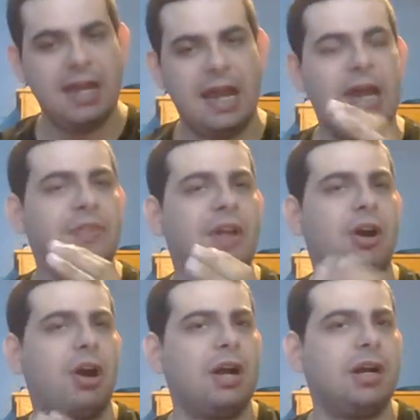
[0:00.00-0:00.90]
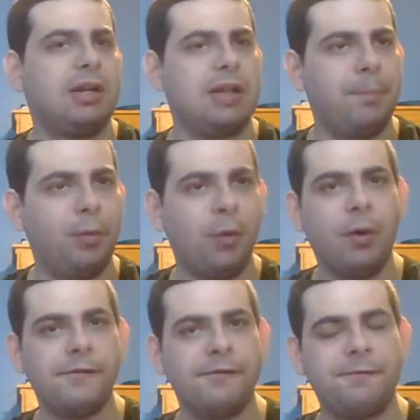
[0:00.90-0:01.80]
And there are a
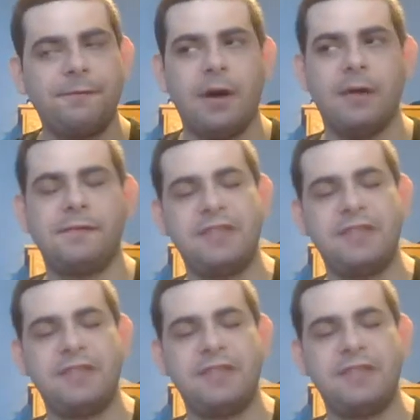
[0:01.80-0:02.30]
couple of, of